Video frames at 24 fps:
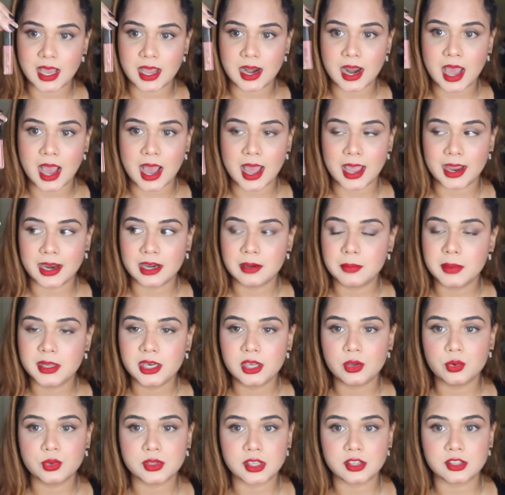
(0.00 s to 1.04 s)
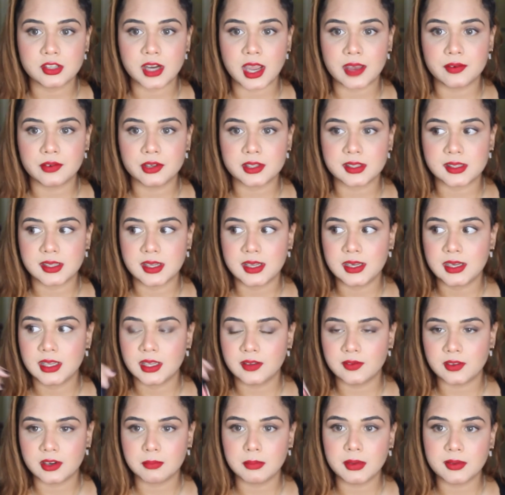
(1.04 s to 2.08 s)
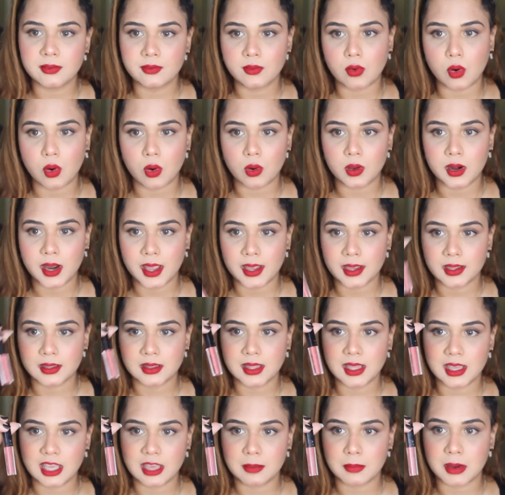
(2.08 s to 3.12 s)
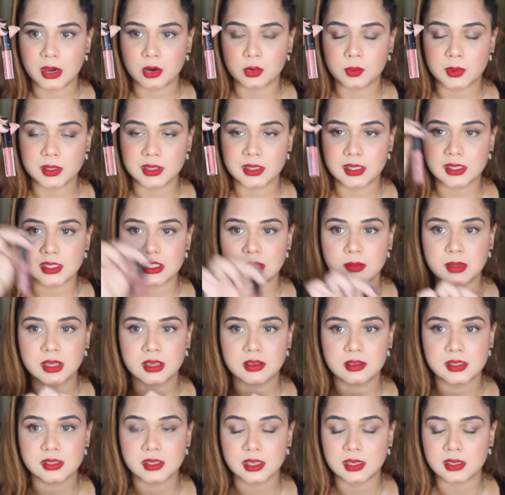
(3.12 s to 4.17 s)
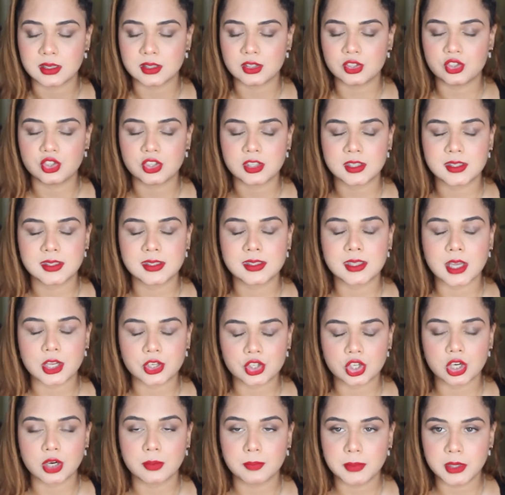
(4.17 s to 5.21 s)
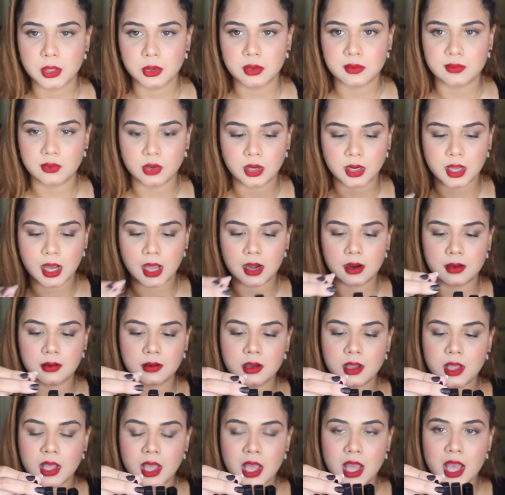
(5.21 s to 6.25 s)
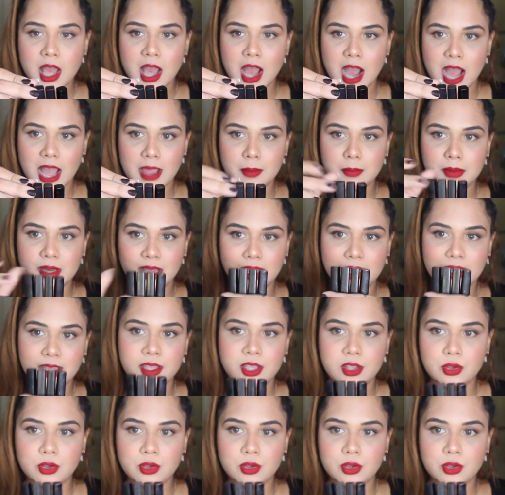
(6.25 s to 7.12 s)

and I had been using Driver's Seat even before like they came out with this, because it is just such a beautiful color. I'm telling